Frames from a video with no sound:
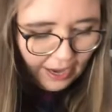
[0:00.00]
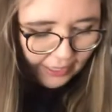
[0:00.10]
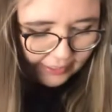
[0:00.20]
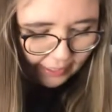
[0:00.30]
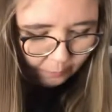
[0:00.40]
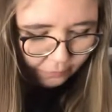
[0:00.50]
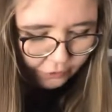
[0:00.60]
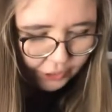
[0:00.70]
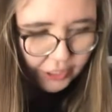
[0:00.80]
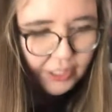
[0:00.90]
except
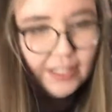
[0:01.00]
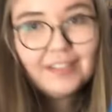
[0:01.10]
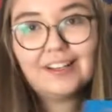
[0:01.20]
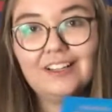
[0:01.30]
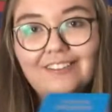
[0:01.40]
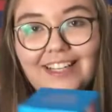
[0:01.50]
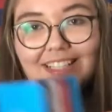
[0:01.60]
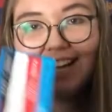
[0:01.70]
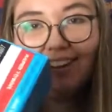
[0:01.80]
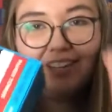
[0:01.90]
for Turtles All the Way
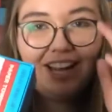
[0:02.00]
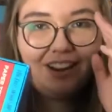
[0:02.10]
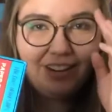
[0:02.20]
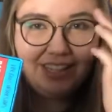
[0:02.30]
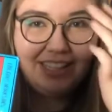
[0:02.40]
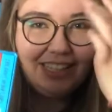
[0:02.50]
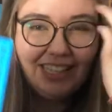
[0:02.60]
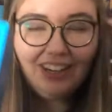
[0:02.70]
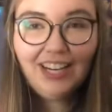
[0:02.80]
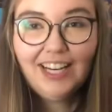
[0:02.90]
Down, are in
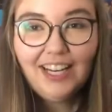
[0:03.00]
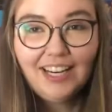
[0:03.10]
here.